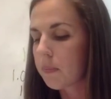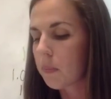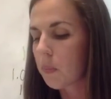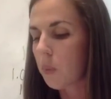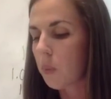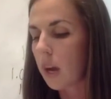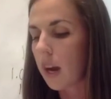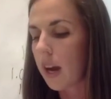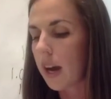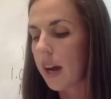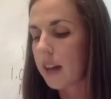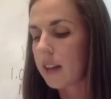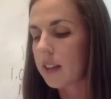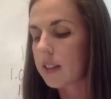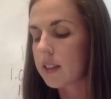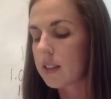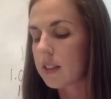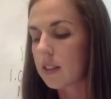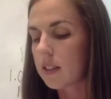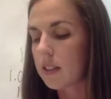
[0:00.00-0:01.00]
Whereas
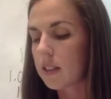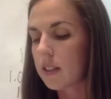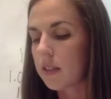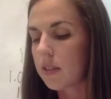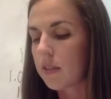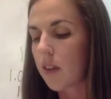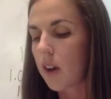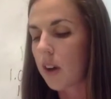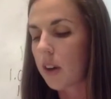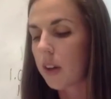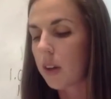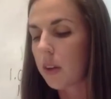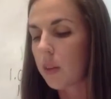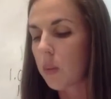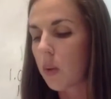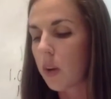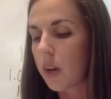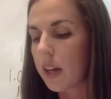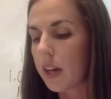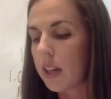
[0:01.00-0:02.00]
volume
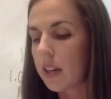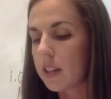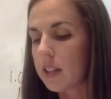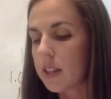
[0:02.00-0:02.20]
1,